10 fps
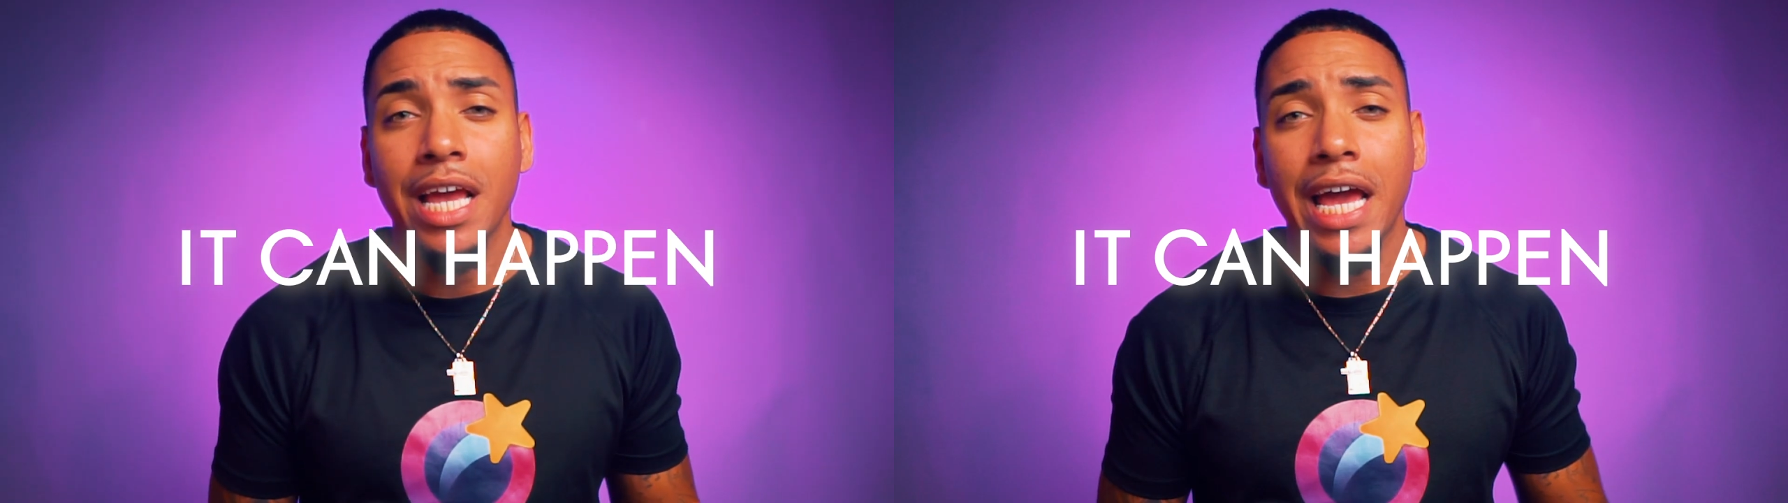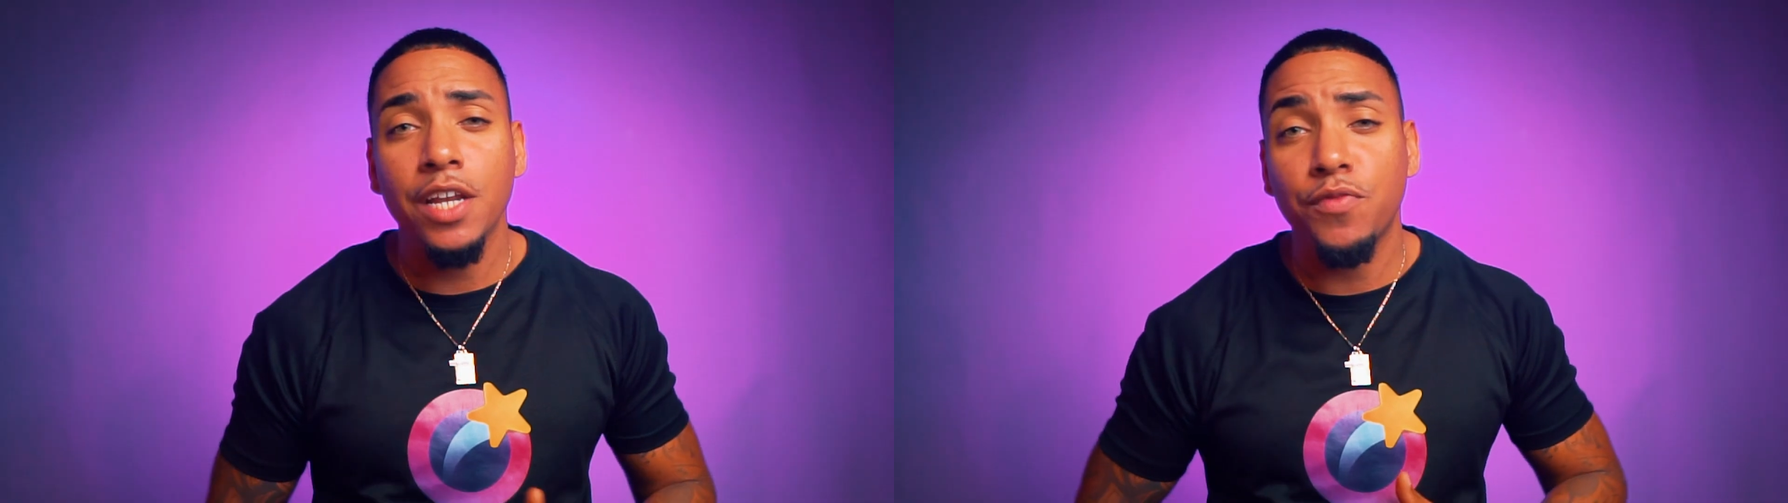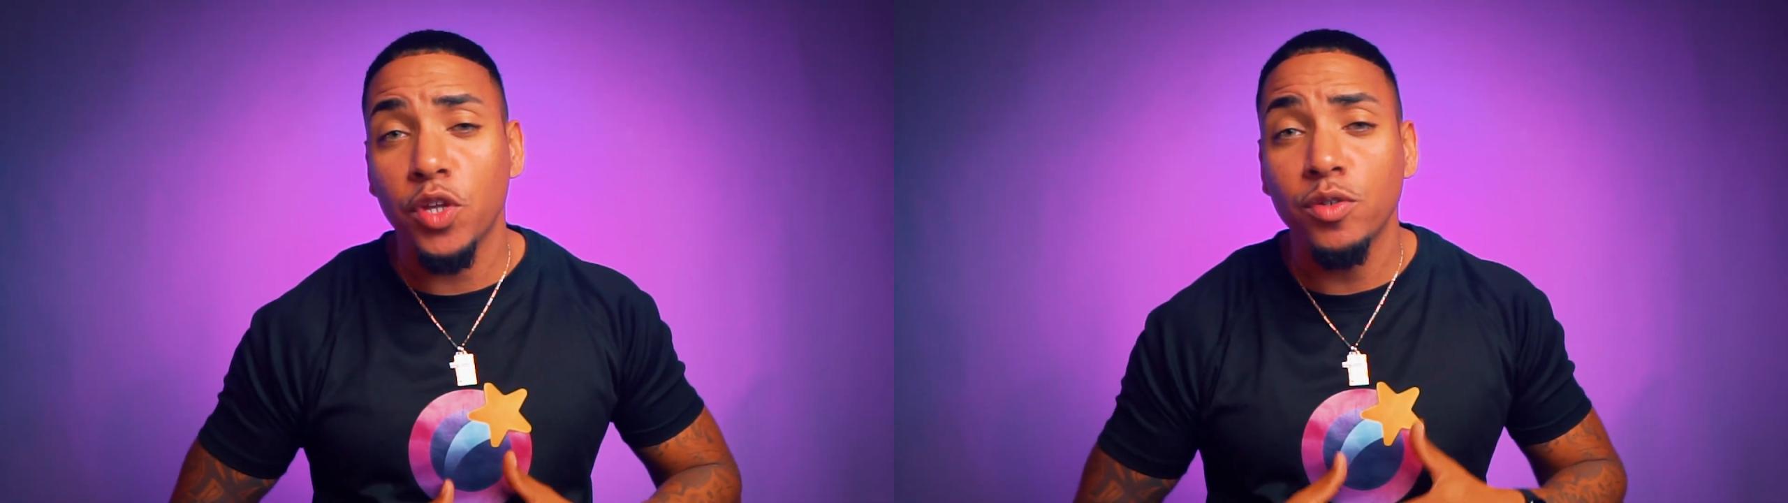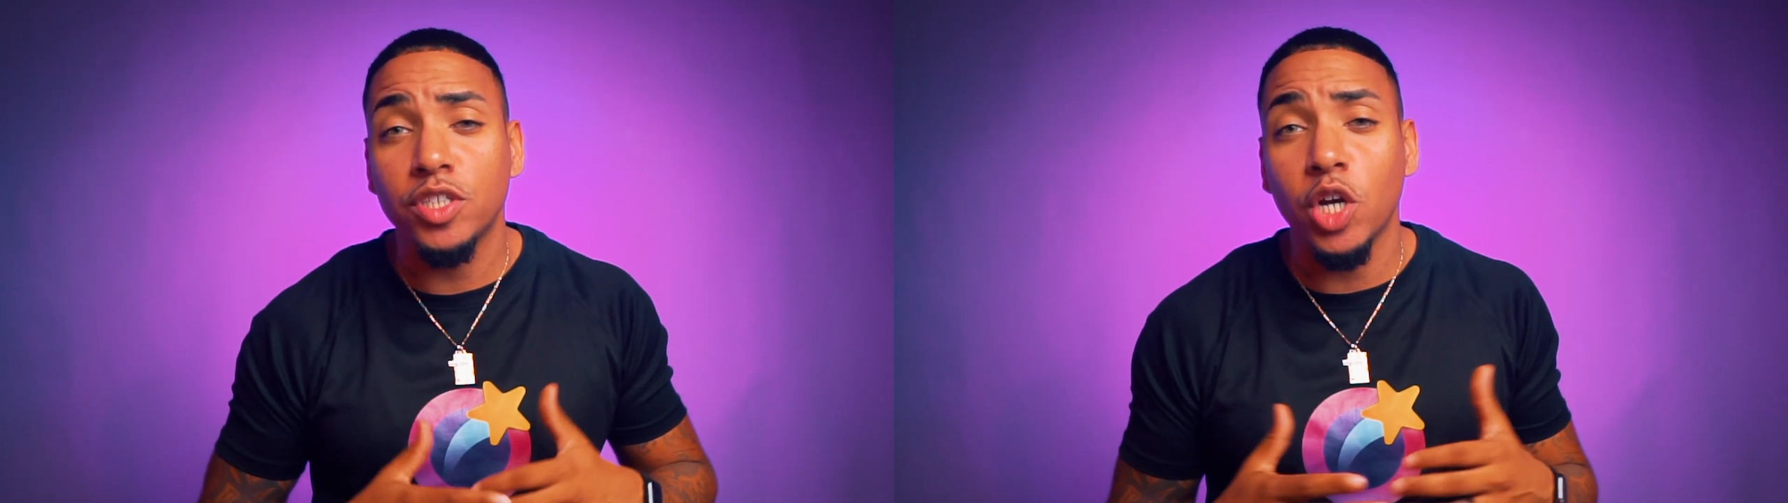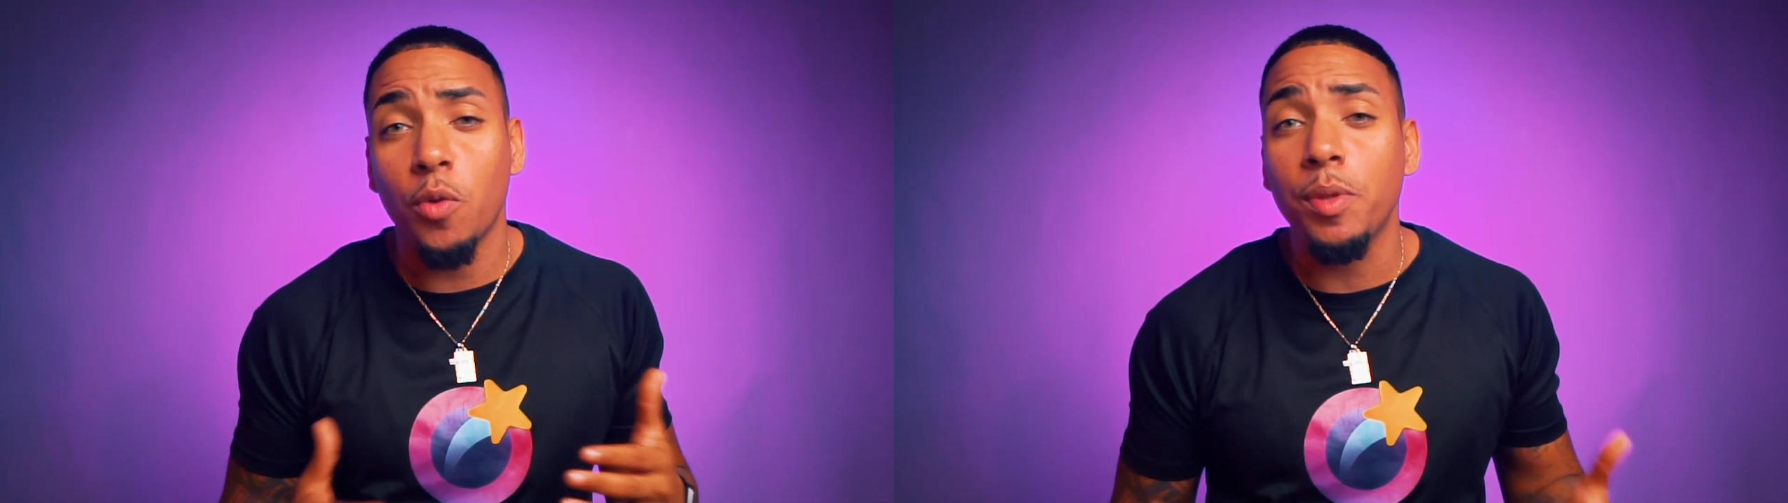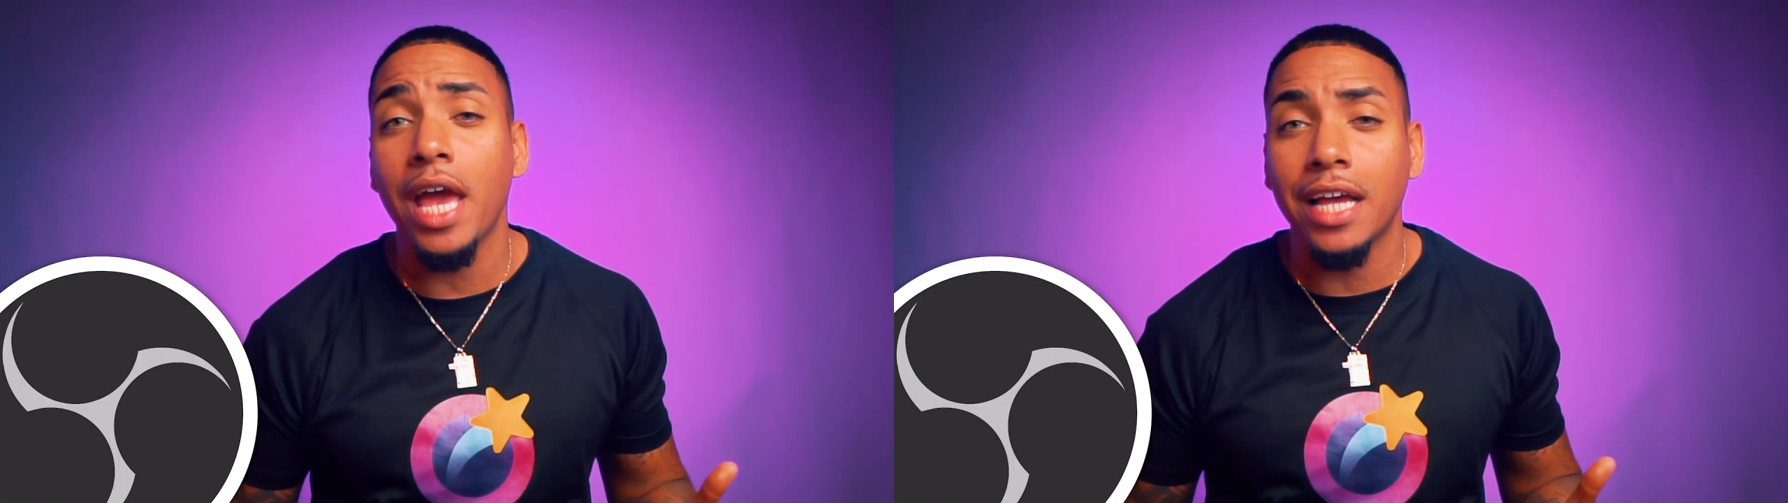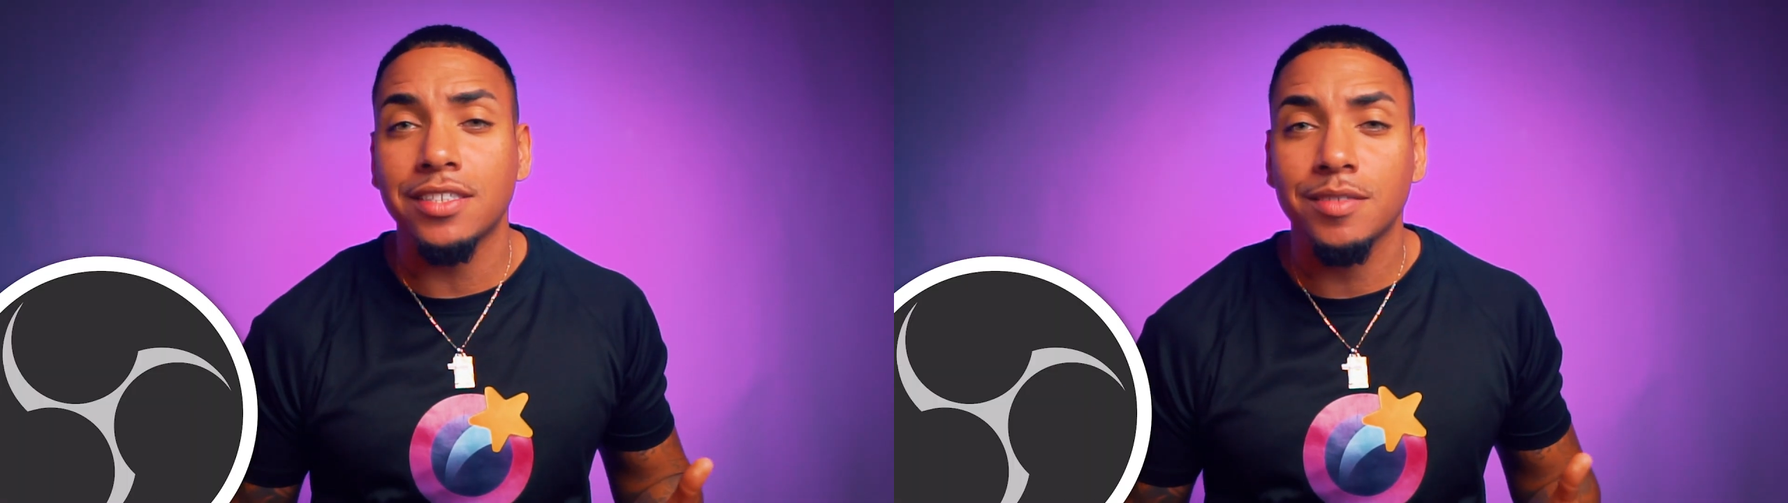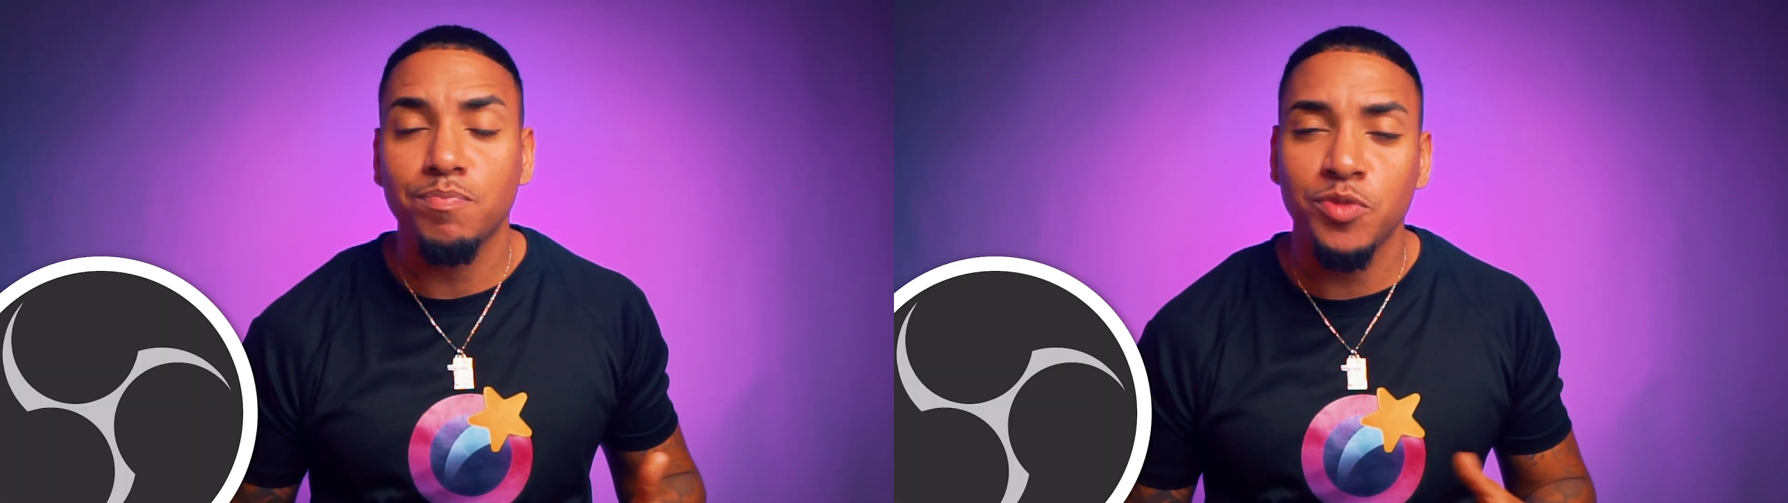And if you're using OBS,